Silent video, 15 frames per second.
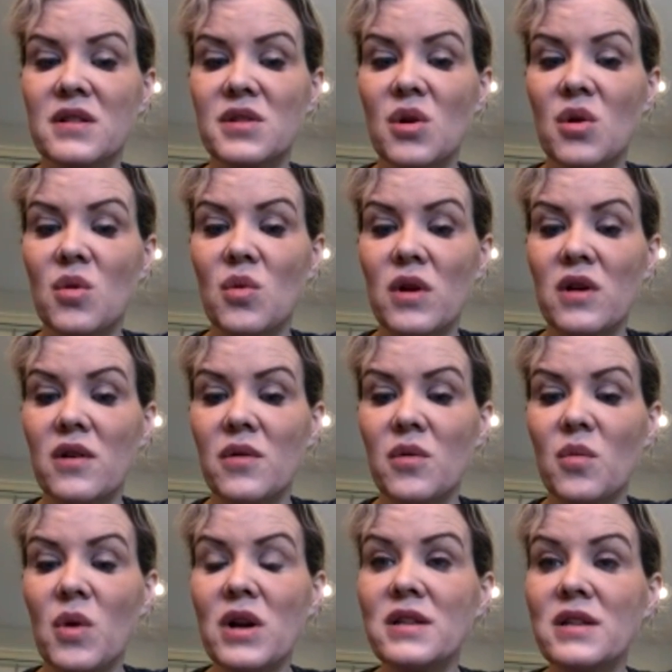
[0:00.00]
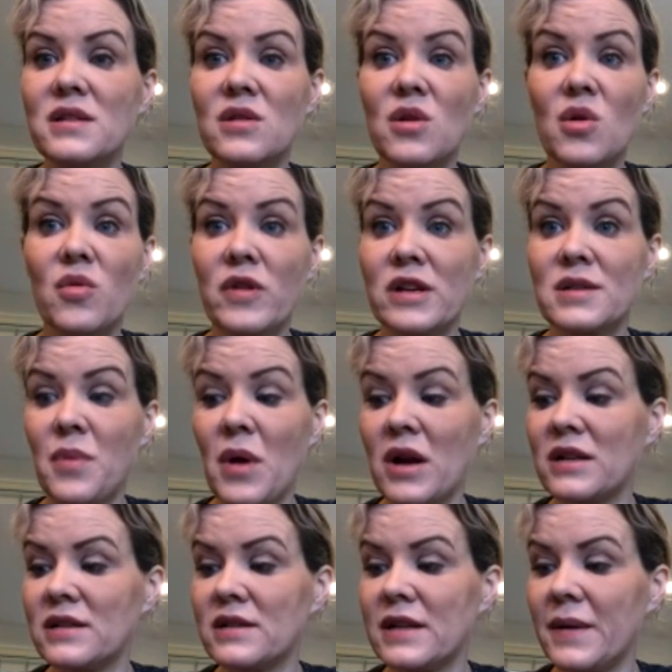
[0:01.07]
So what is a low-risk
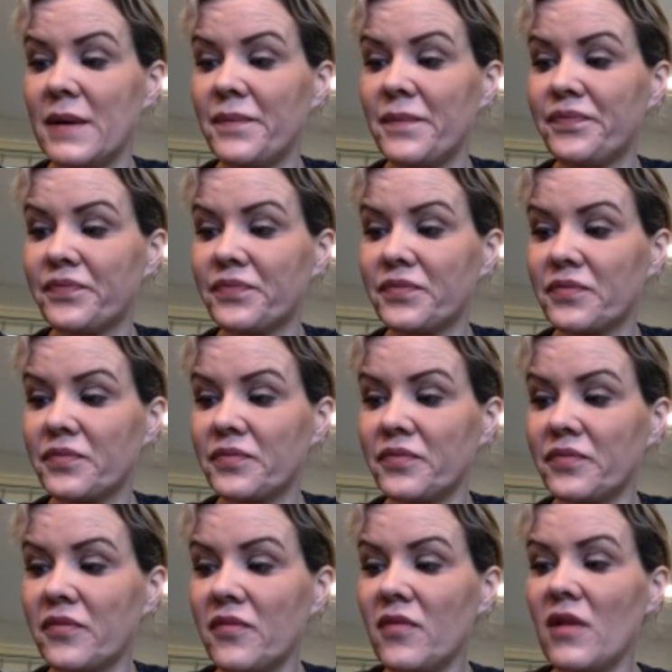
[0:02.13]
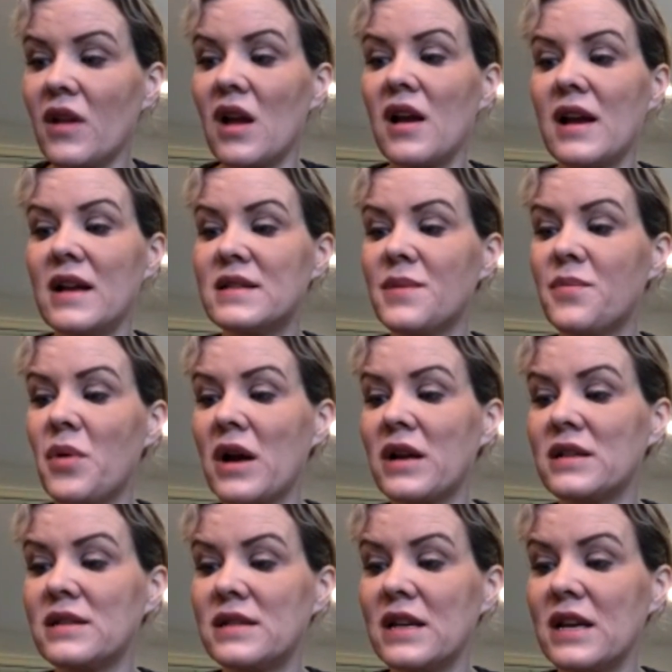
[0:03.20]
pregnancy? It's a
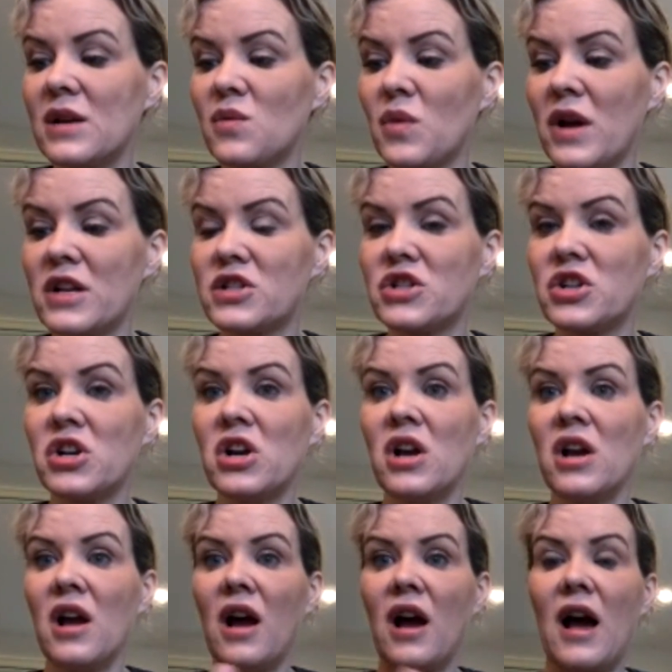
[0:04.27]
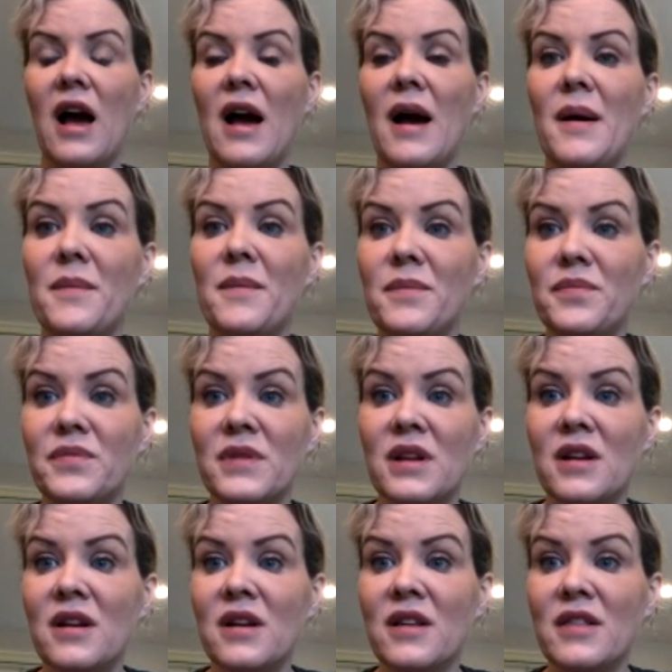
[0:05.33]
pregnancy in which
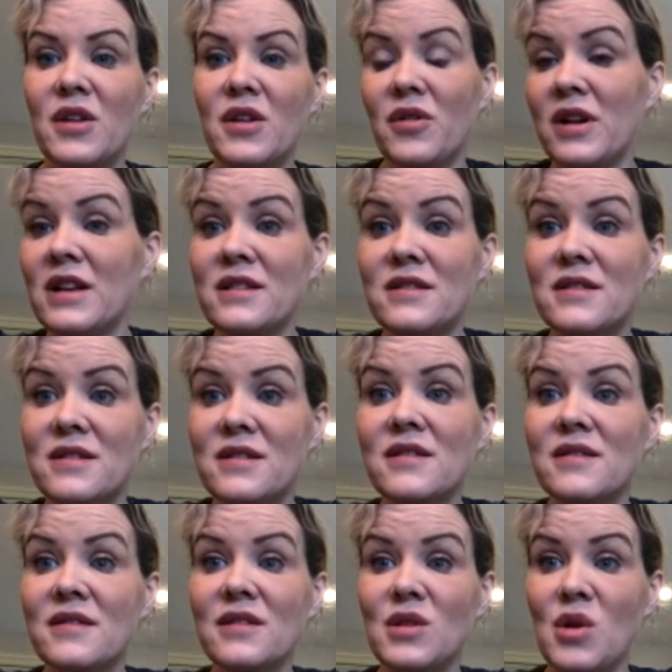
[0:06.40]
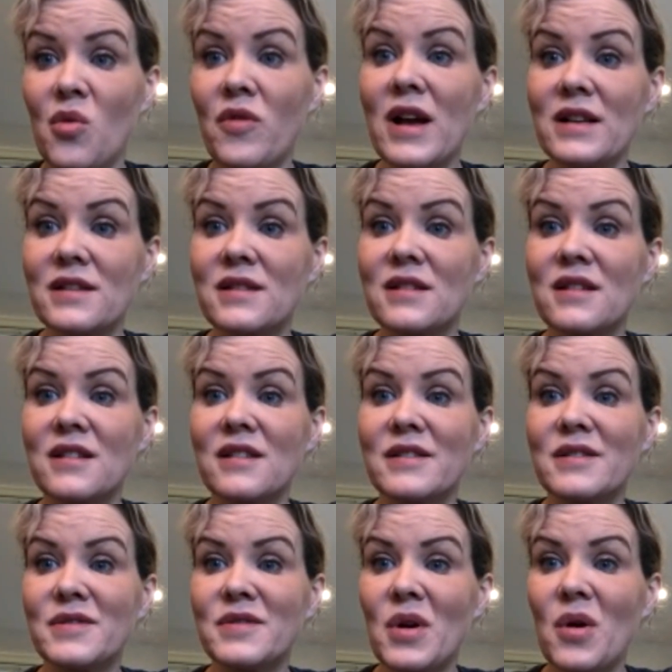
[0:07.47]
there is low risk.
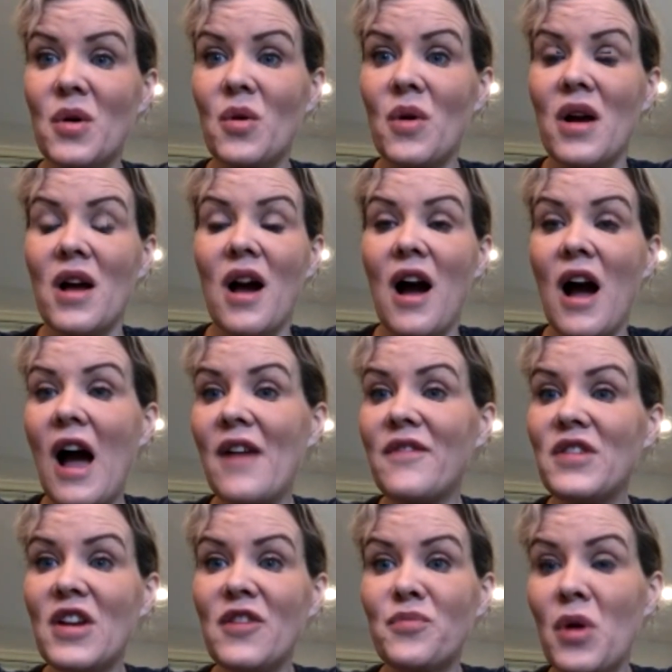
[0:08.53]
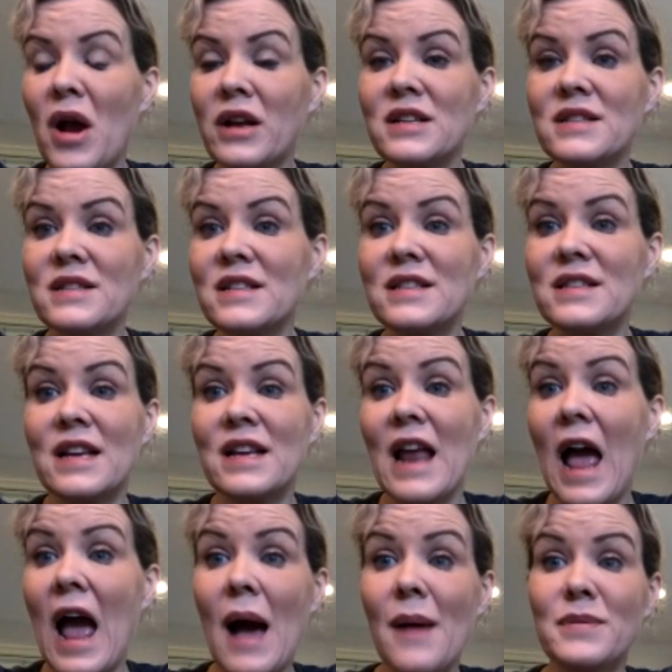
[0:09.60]
So IVF pregnancies can
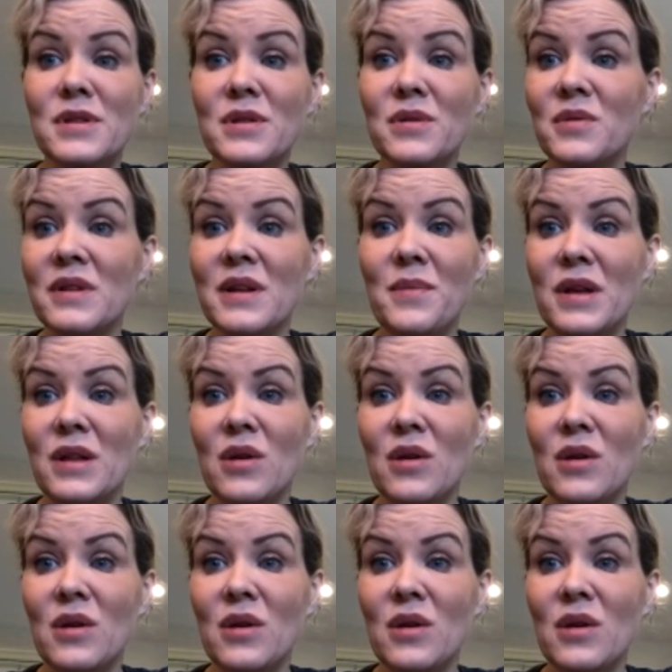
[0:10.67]
absolutely